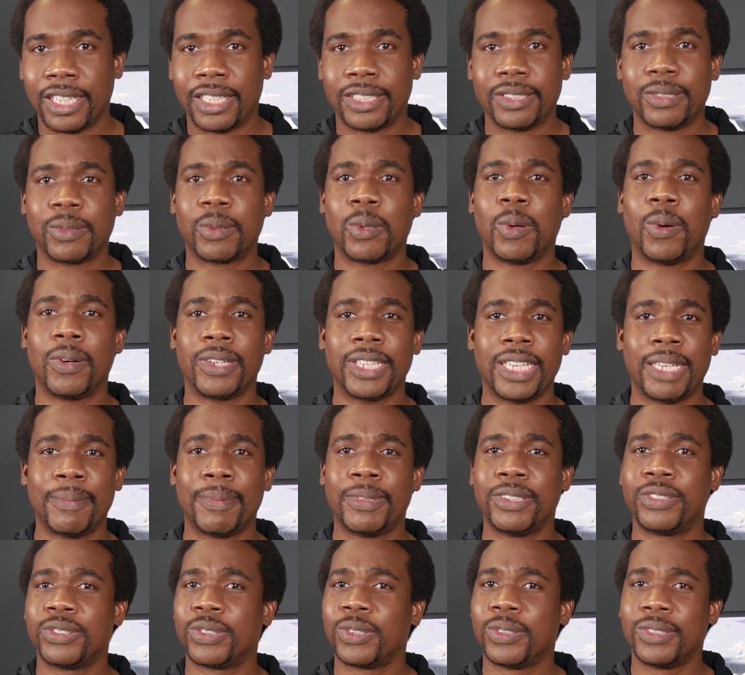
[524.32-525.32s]
To quote Game
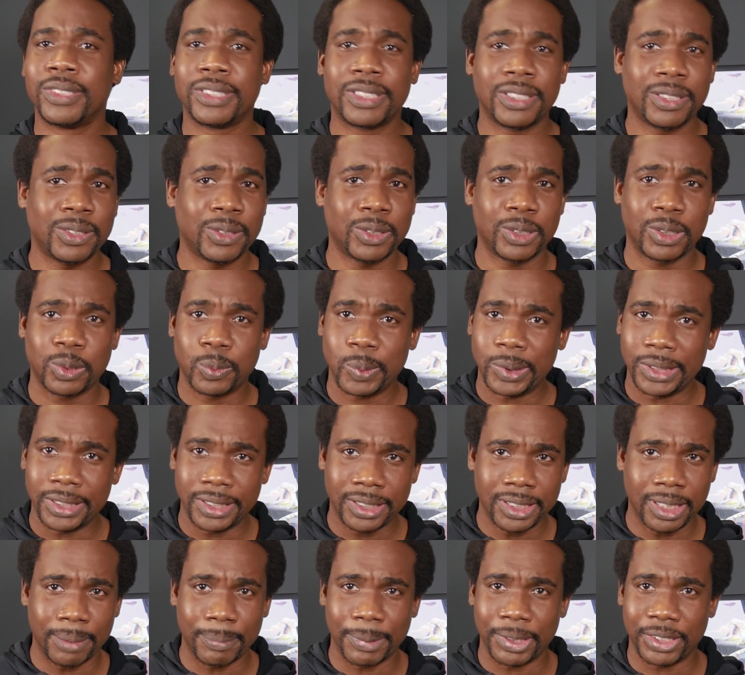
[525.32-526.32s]
of Thrones, no sweet
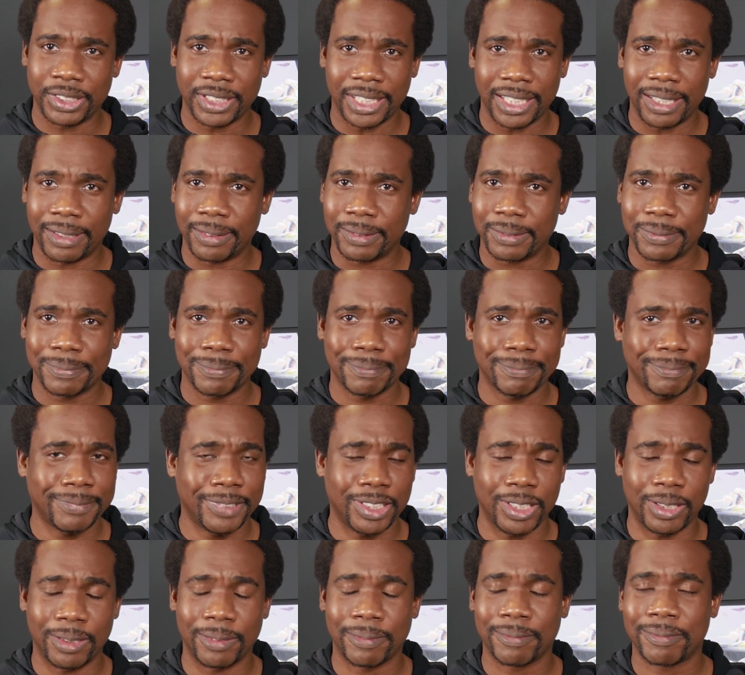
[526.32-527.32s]
summer child.
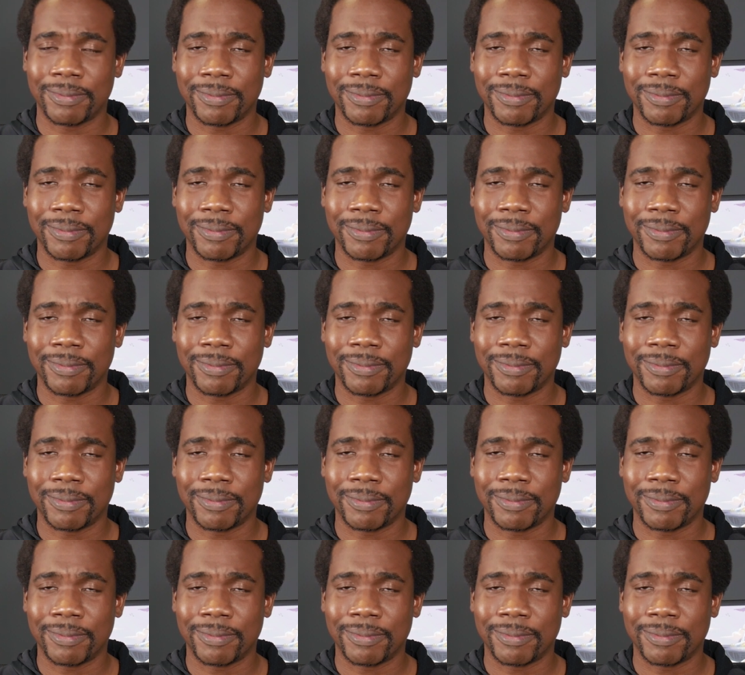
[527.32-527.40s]
No.